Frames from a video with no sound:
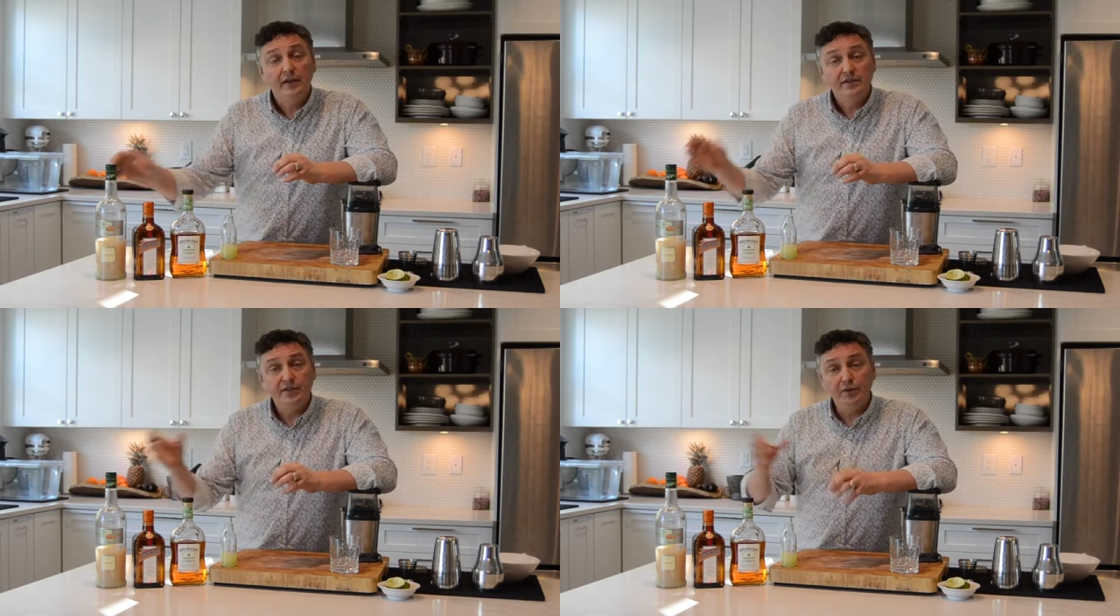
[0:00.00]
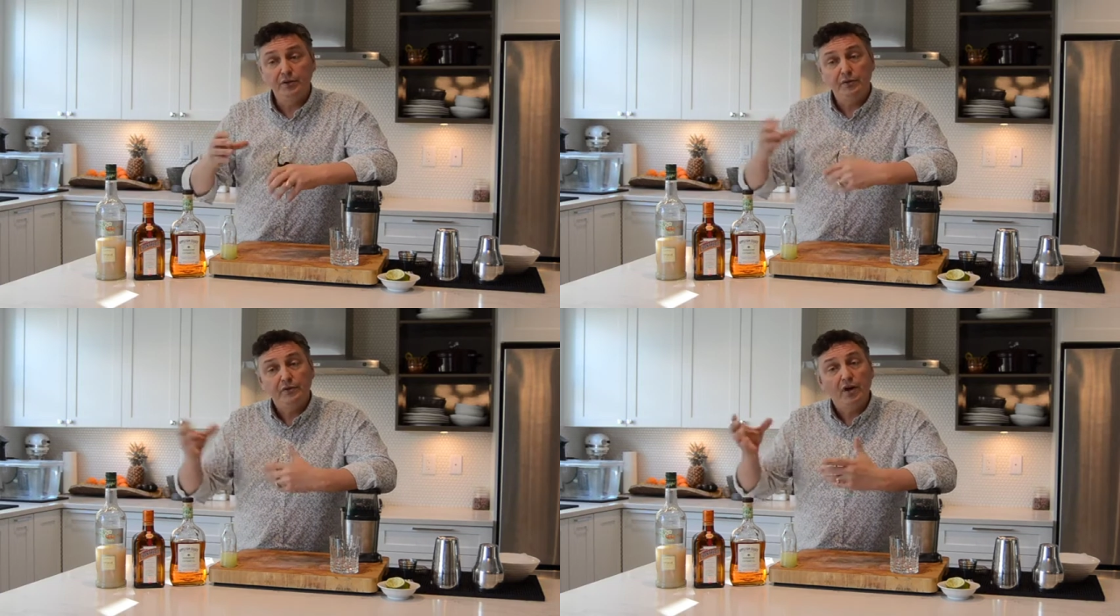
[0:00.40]

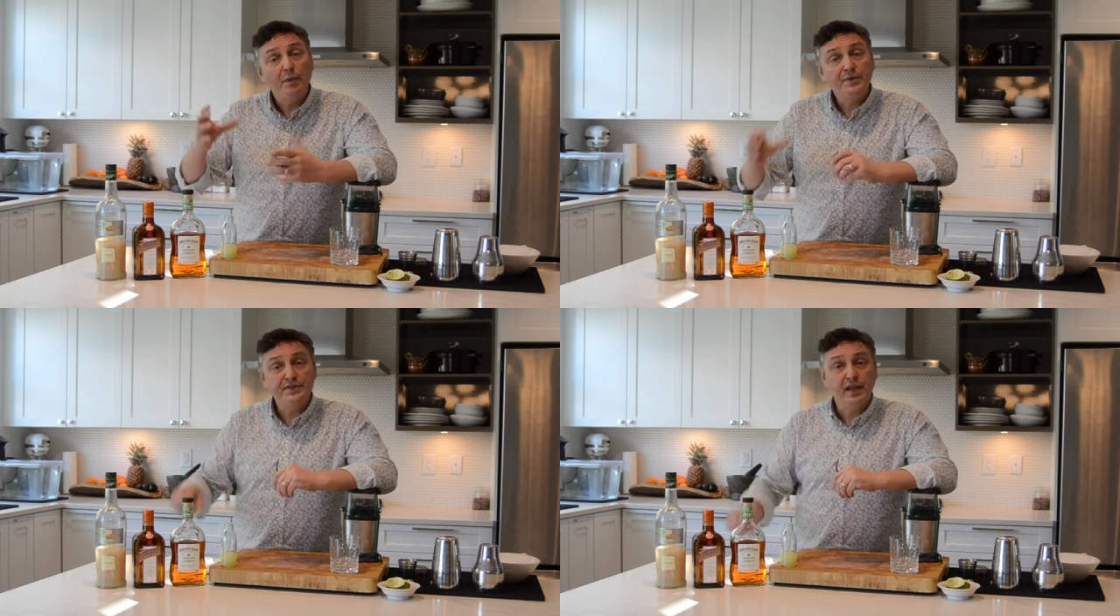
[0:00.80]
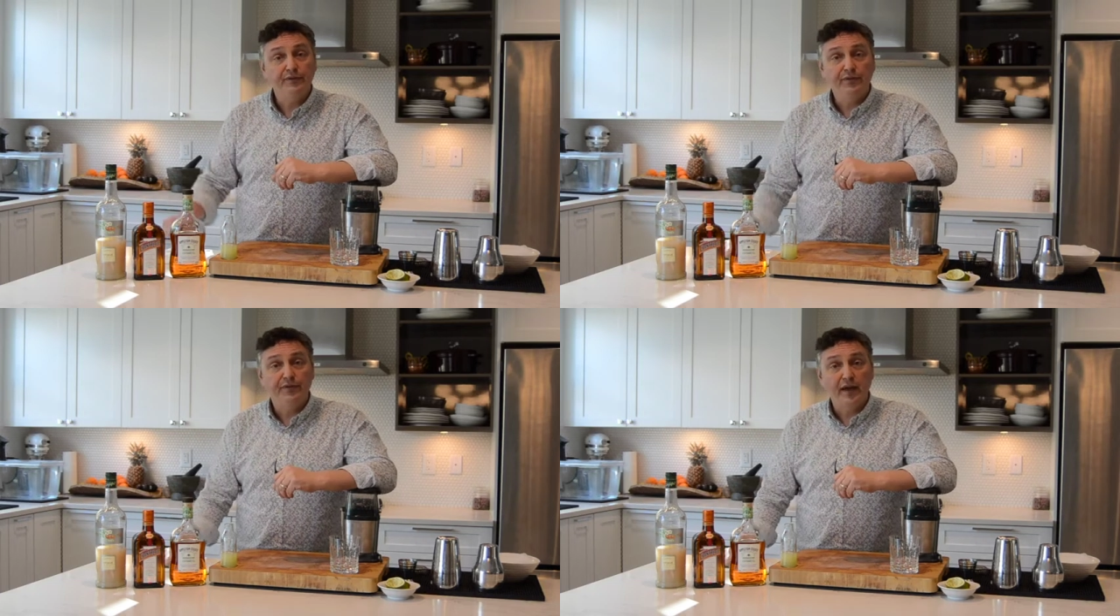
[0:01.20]
to compensate
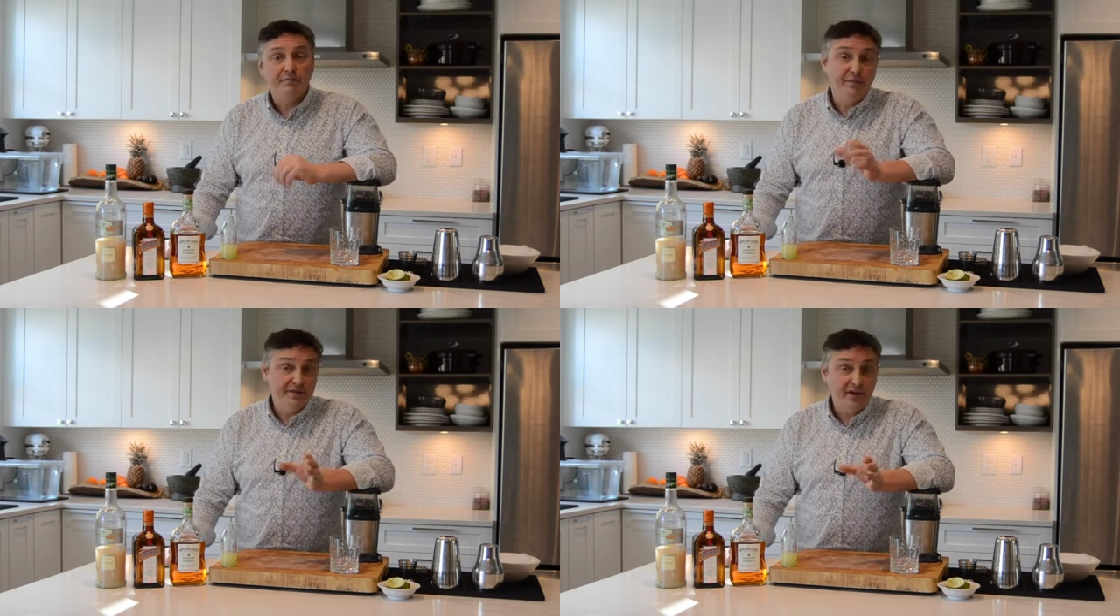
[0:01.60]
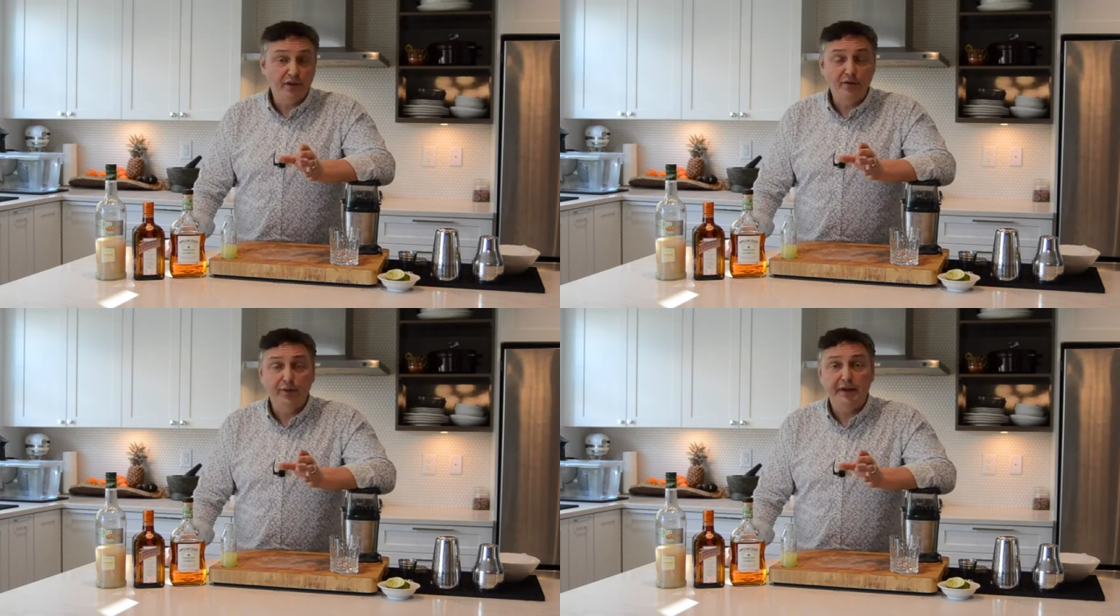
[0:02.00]
for that missing
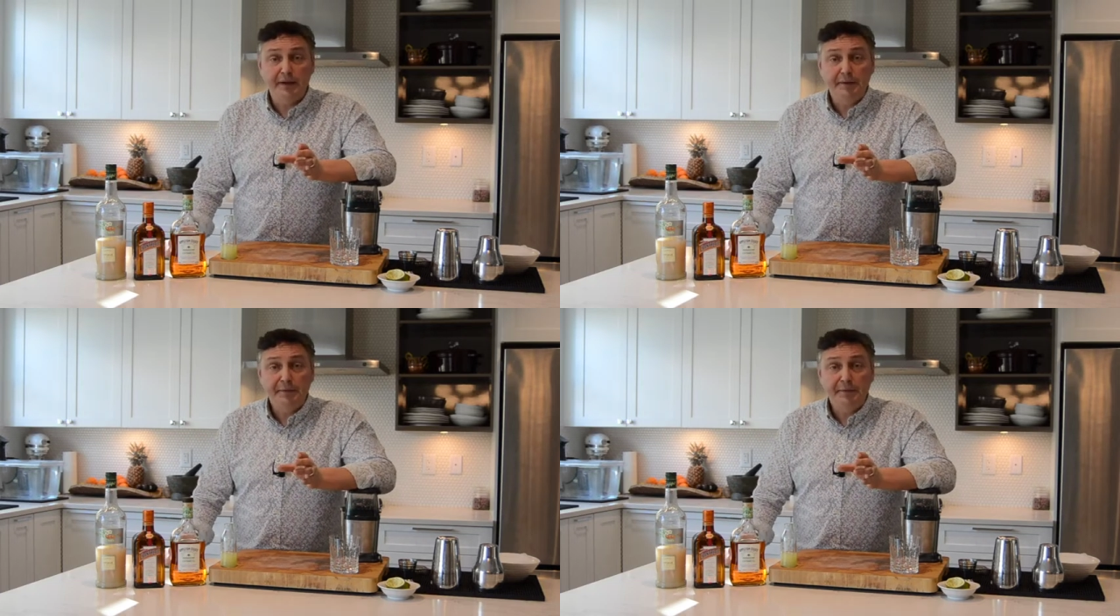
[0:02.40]
ingredient.